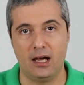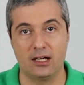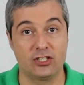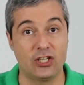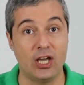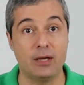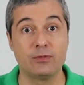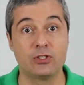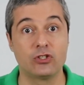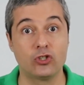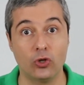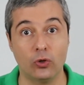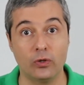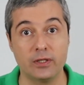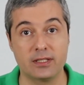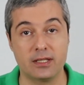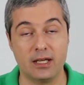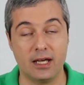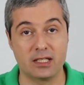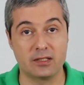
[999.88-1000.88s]
James
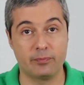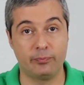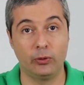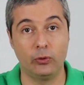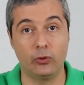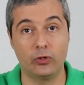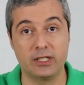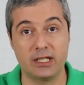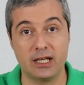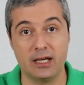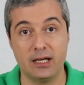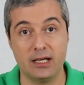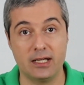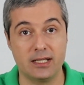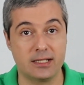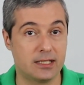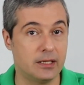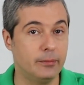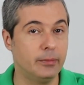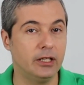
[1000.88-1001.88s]
Joyce explored
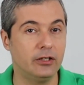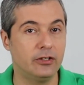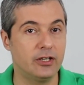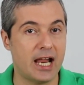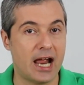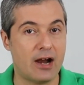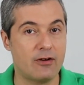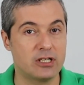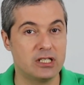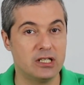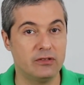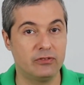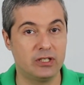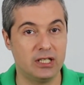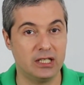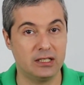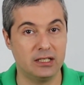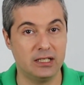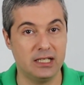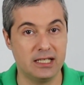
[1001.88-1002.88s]
similar narrative
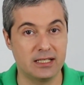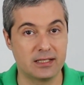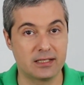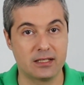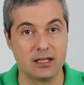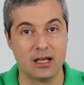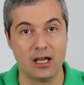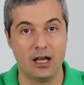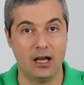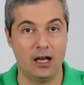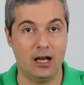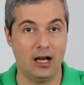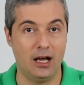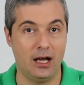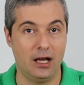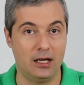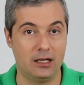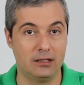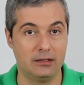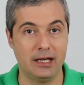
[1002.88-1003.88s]
techniques
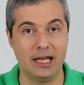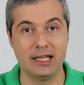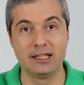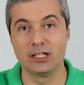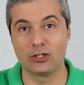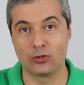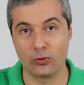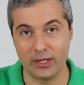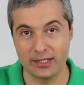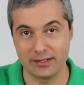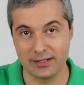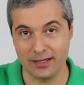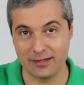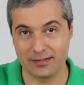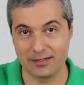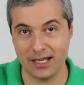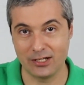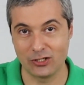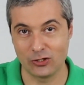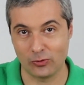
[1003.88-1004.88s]
in the 20th
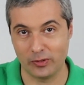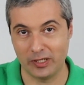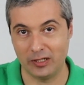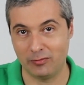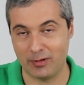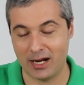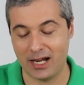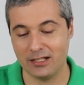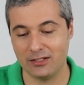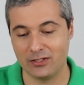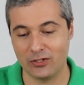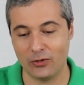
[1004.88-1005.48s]
century, right?